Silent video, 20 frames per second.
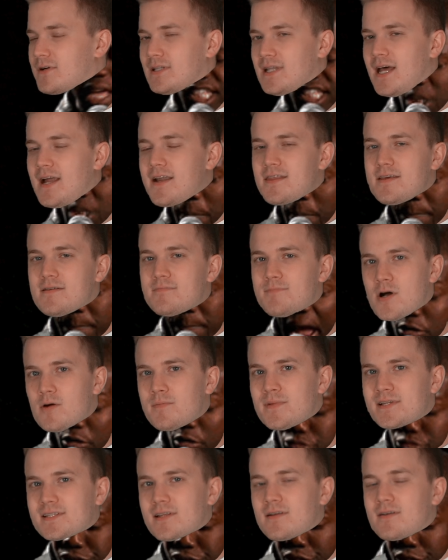a lot of the
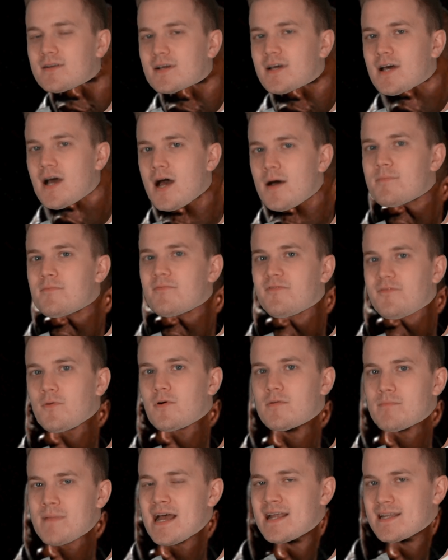moments that are to come
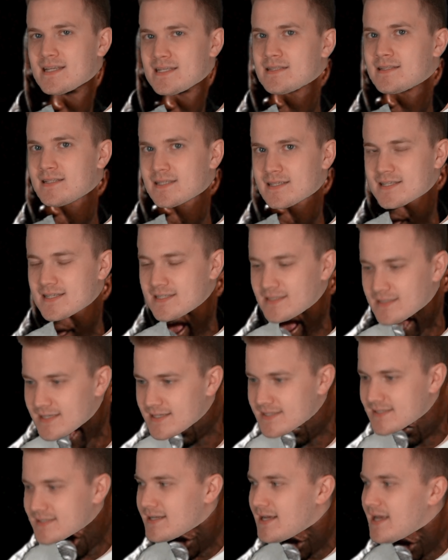for Matt in this
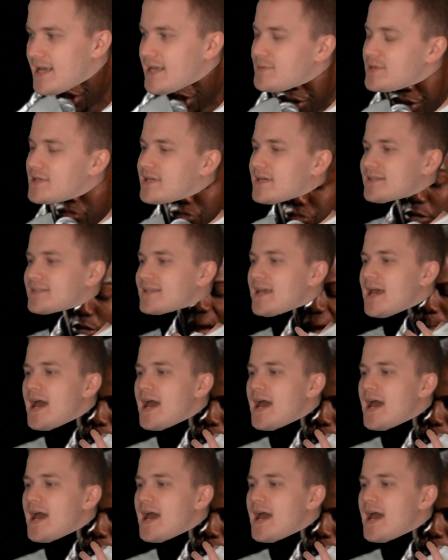list. Because